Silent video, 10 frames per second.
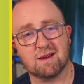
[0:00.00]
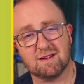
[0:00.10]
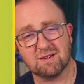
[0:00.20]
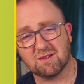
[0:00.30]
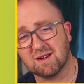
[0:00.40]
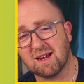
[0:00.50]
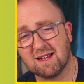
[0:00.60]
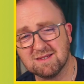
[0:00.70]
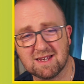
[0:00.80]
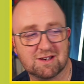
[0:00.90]
You know,
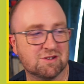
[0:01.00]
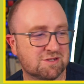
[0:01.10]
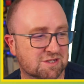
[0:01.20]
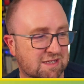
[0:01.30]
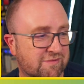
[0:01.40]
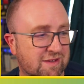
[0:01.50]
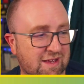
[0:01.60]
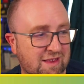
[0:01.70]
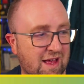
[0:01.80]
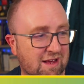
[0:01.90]
I guess I could just leave
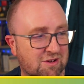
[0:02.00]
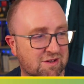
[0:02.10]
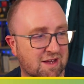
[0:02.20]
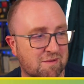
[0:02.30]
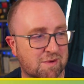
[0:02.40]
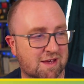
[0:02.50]
it like that, couldn't I?